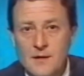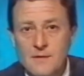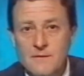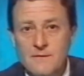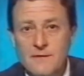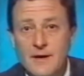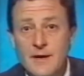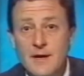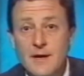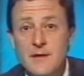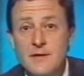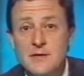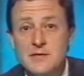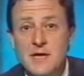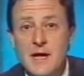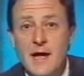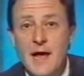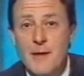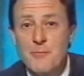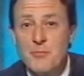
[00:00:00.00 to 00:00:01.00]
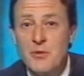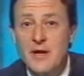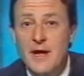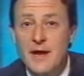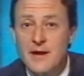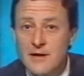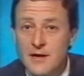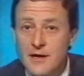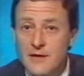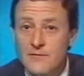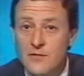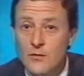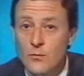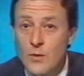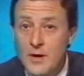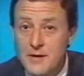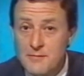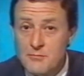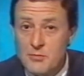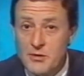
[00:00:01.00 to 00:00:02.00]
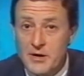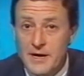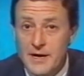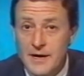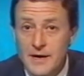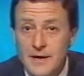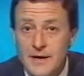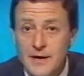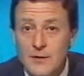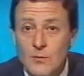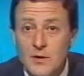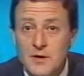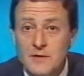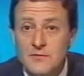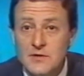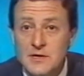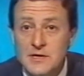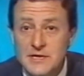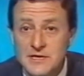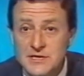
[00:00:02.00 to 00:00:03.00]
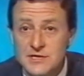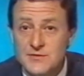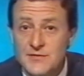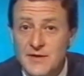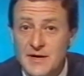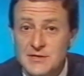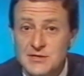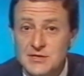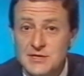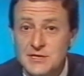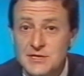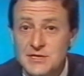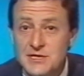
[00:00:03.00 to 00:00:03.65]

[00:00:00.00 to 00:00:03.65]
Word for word: Finally, there's a happy ending for one player in one of the least fancied